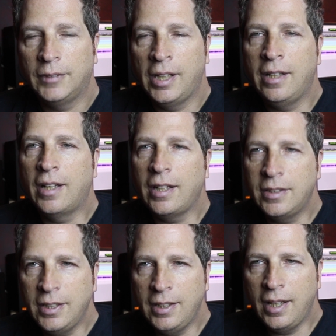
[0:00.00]
In
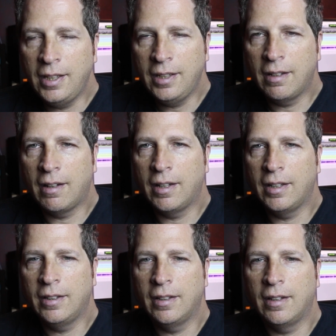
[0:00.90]

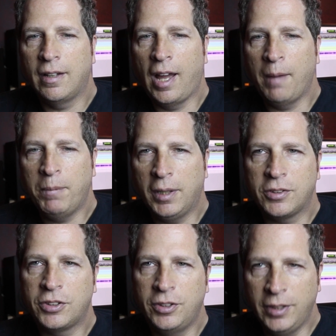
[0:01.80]
1989, I built
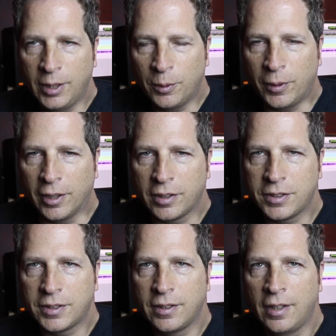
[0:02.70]

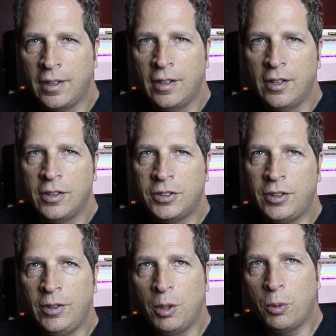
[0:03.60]
StudioWorks.
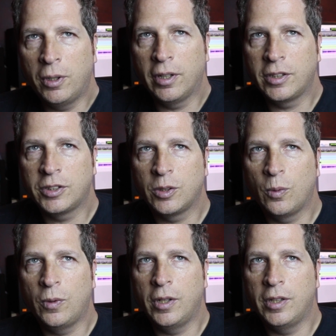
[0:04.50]
StudioWorks
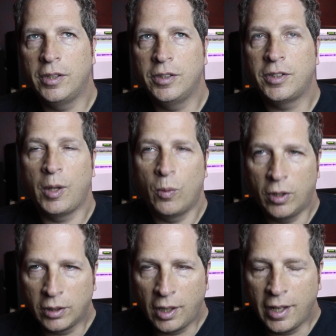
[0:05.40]
was a
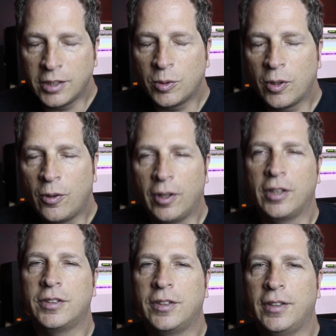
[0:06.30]
world-class
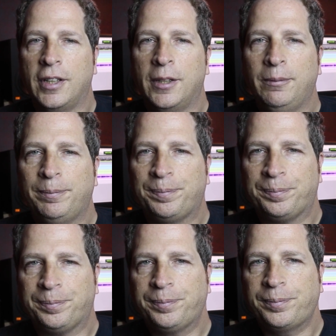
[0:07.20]
recording studio.
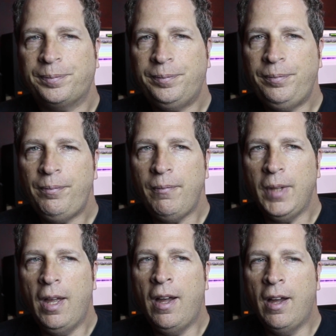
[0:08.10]

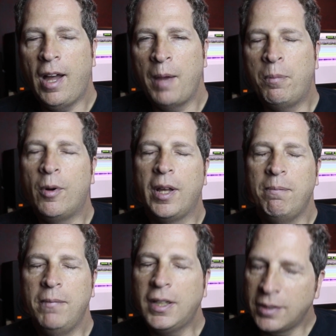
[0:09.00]
I bought a
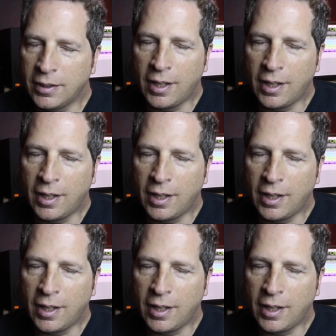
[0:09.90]
mixing